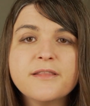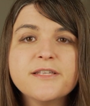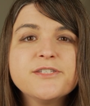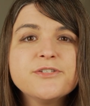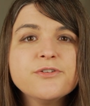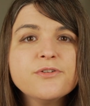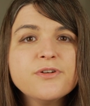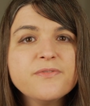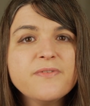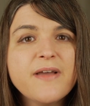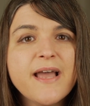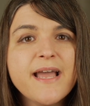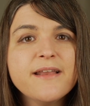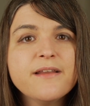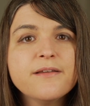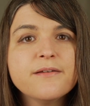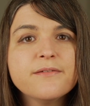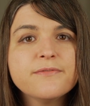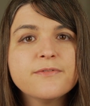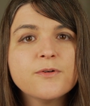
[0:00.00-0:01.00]
the
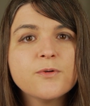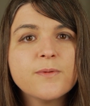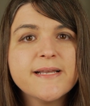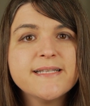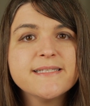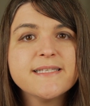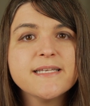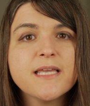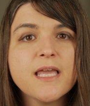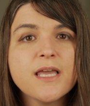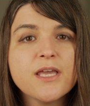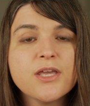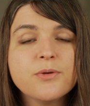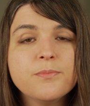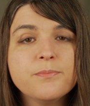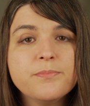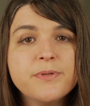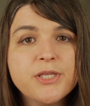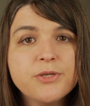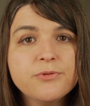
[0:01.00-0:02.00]
Certified Forensic
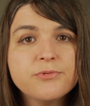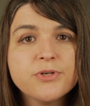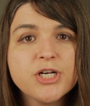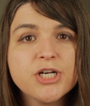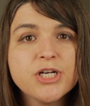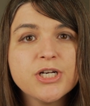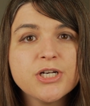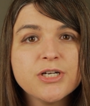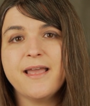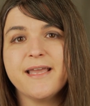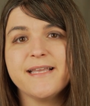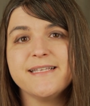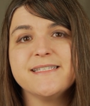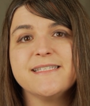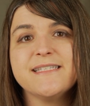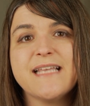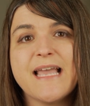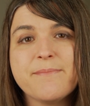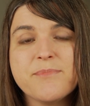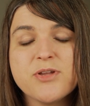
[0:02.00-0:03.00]
Computer
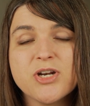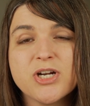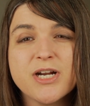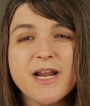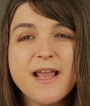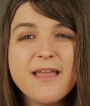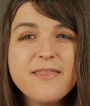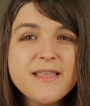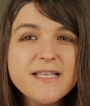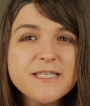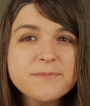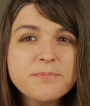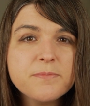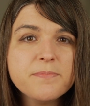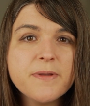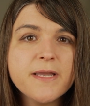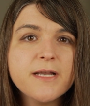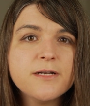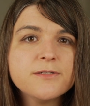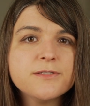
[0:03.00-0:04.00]
Examiner, and this
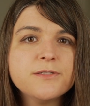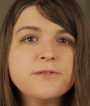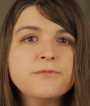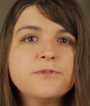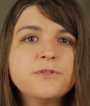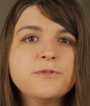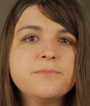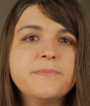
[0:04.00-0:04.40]
prepares you to